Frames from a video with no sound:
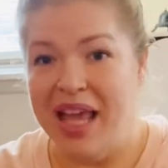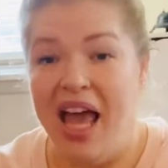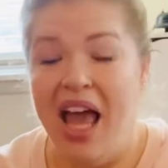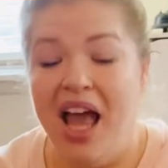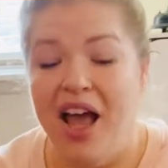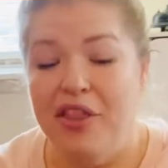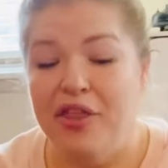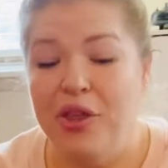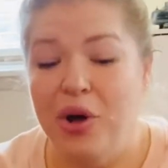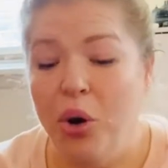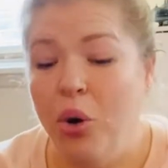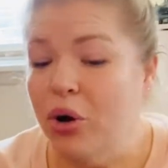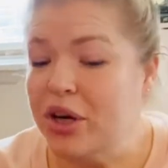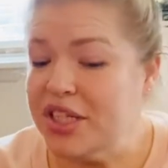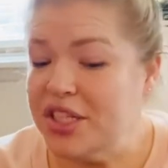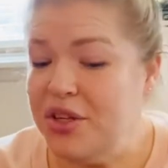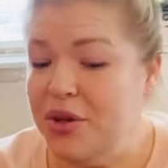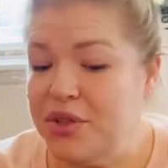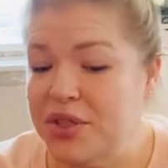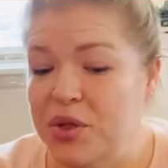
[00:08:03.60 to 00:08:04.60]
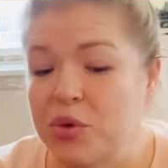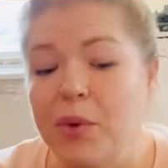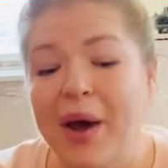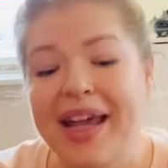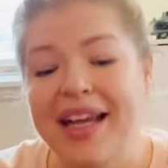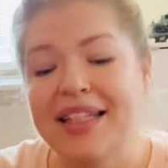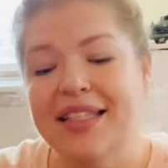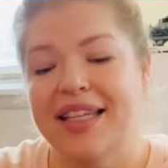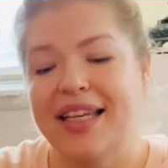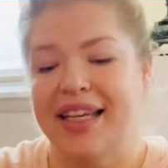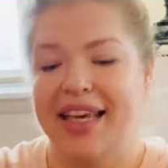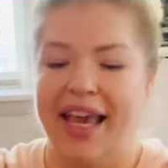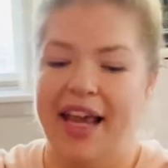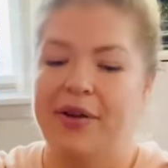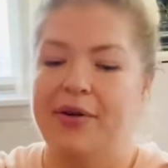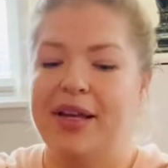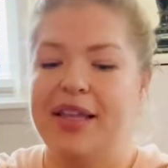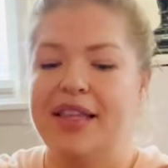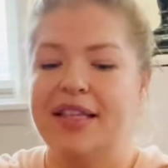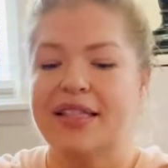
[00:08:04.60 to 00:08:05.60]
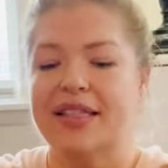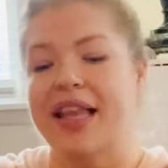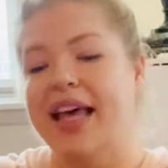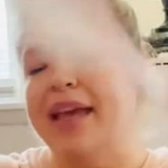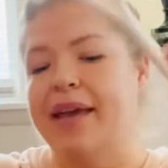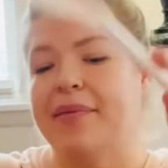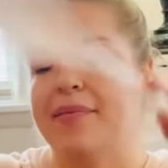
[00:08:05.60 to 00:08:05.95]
The horse knows the way to carry the sleigh.